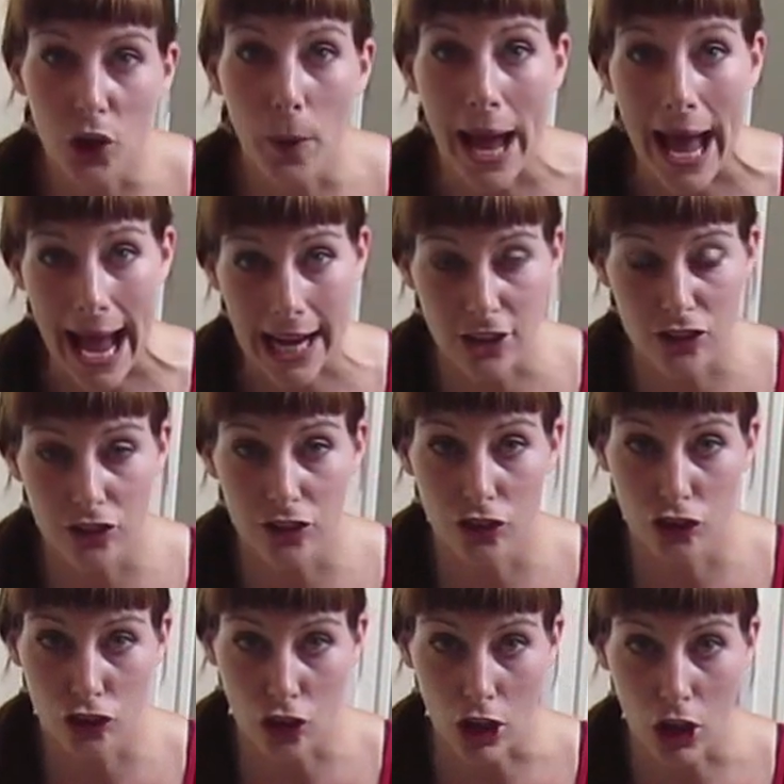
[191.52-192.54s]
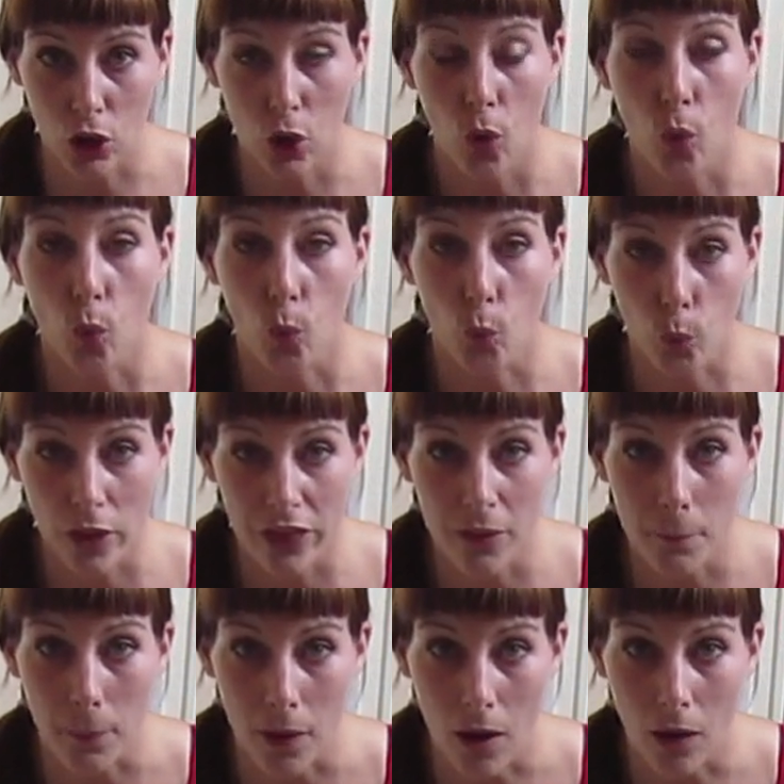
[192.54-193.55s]
you actually start with
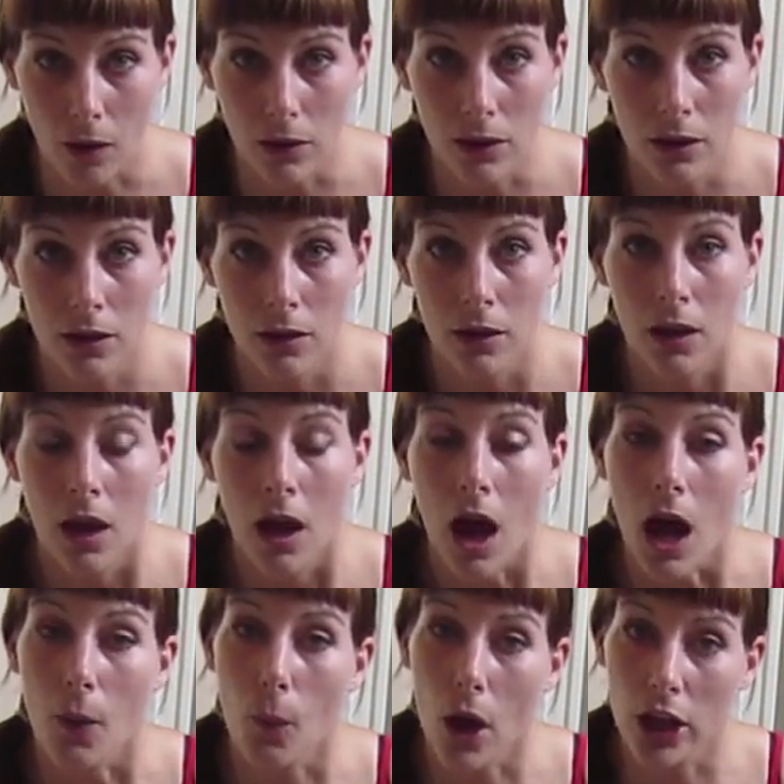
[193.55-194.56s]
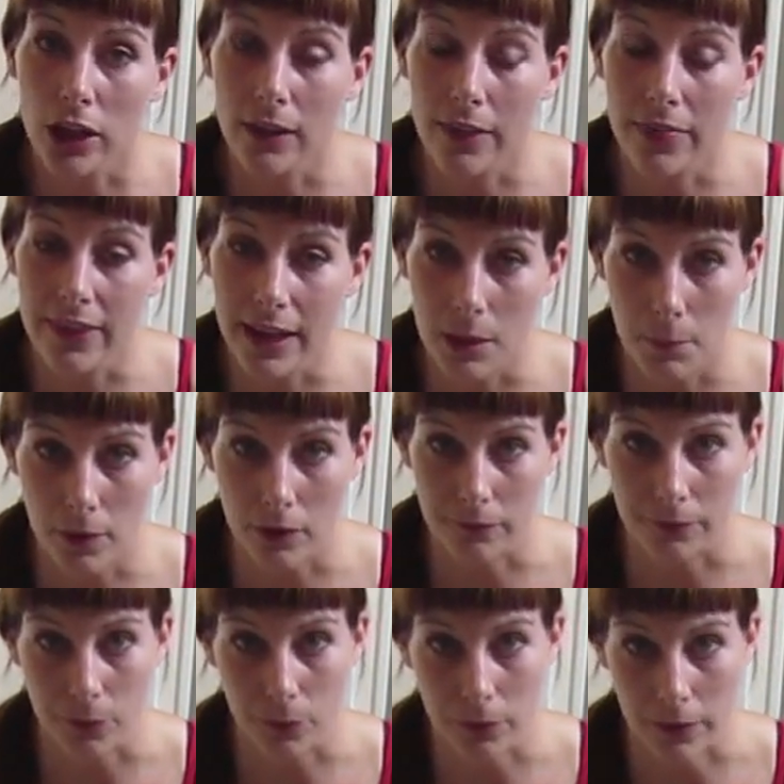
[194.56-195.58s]
a ball, I want you to think
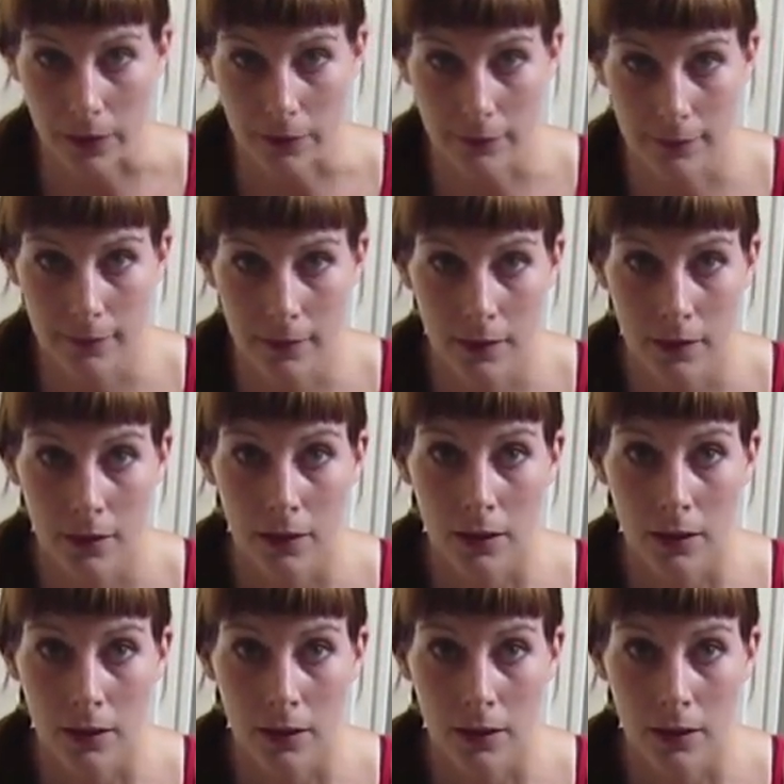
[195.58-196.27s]
about a few things.